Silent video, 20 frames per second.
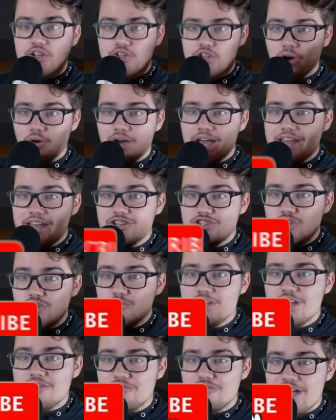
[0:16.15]
go ahead and do
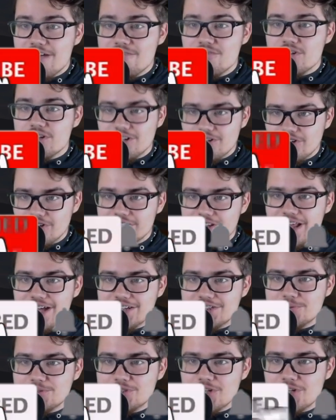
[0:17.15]
me a favor and click that
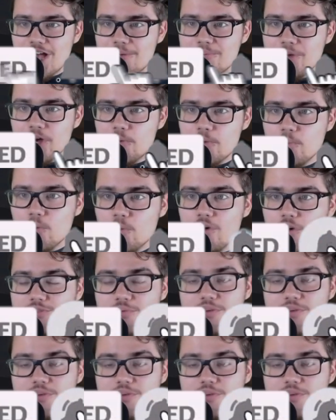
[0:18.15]
subscribe button, boys.